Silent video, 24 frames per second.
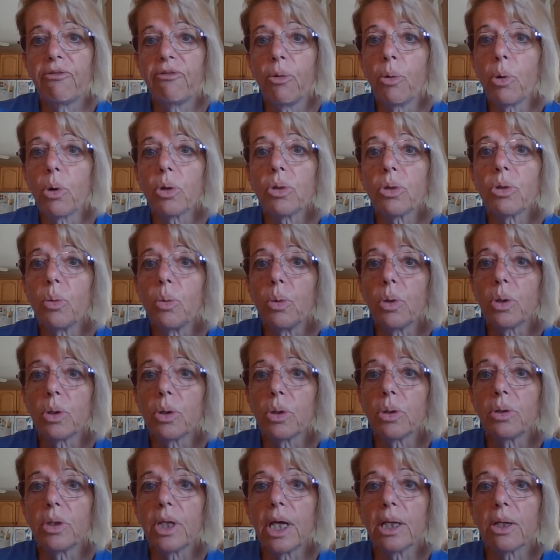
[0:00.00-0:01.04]
fourth
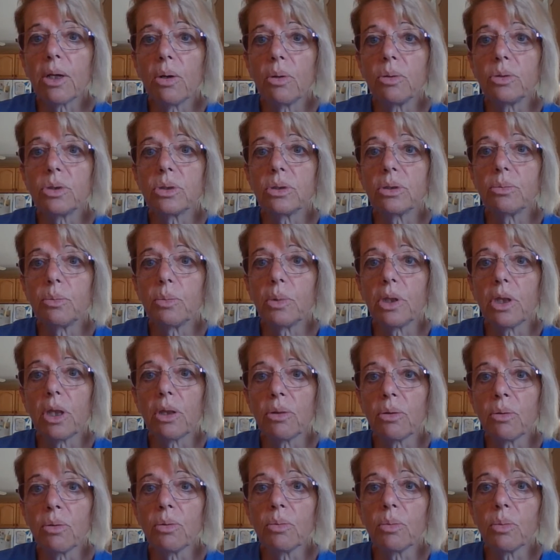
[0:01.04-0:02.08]
word that goes with
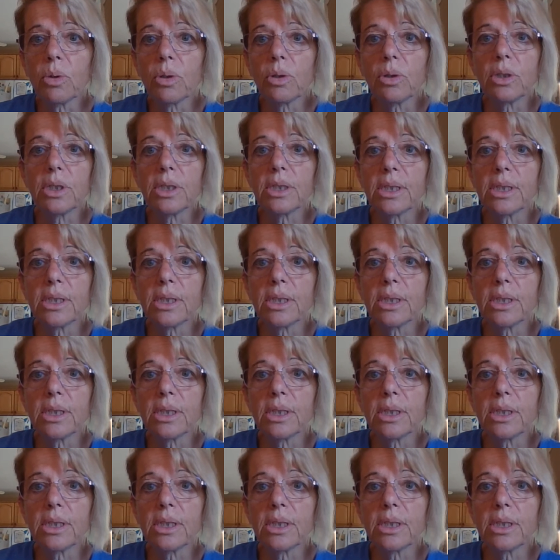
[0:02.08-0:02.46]
the third word,